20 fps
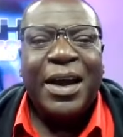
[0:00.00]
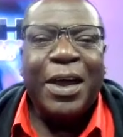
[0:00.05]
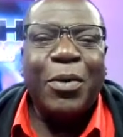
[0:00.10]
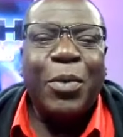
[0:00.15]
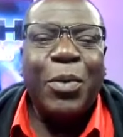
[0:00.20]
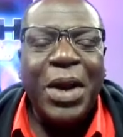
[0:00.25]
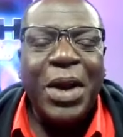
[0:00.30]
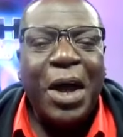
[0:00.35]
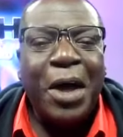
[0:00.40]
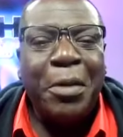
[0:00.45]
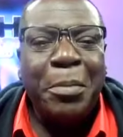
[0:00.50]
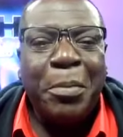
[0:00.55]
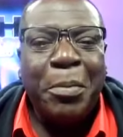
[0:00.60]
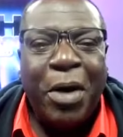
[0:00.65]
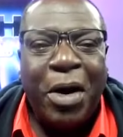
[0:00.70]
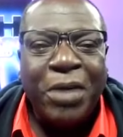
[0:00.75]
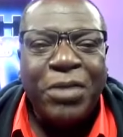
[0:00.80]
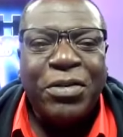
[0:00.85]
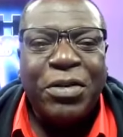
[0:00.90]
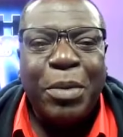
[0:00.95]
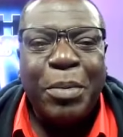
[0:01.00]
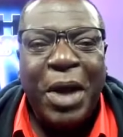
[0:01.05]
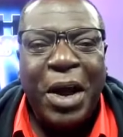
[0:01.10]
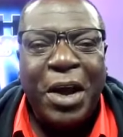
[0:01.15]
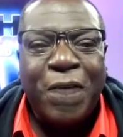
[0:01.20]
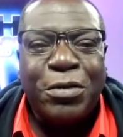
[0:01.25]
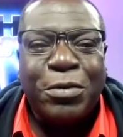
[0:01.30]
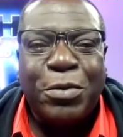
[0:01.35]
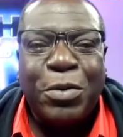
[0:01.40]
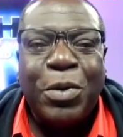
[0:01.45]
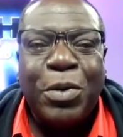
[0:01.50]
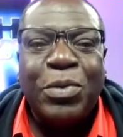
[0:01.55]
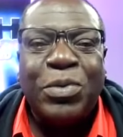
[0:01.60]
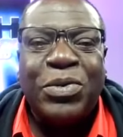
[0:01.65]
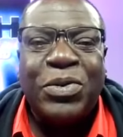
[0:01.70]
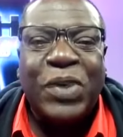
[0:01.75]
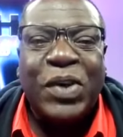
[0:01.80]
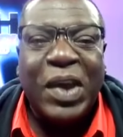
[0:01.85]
I went out and bought some Astros